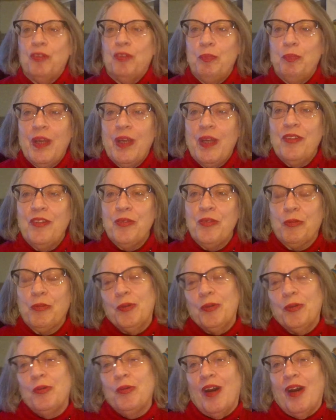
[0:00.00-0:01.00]
been
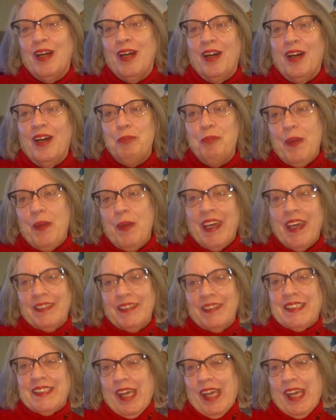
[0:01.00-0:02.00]
through a
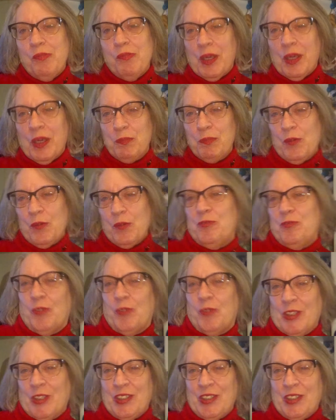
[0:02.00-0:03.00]
pandemic
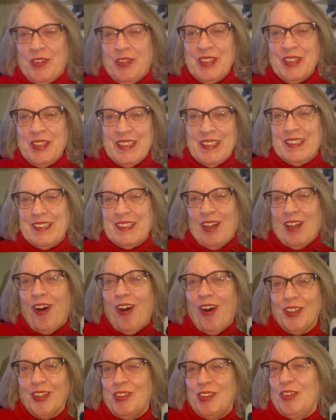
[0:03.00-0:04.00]
before, so this is
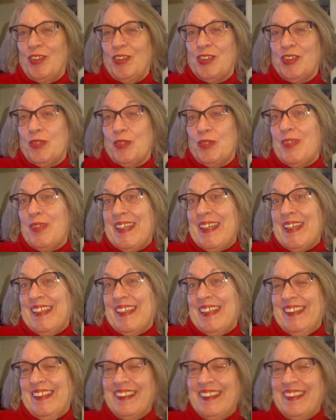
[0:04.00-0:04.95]
all new to me.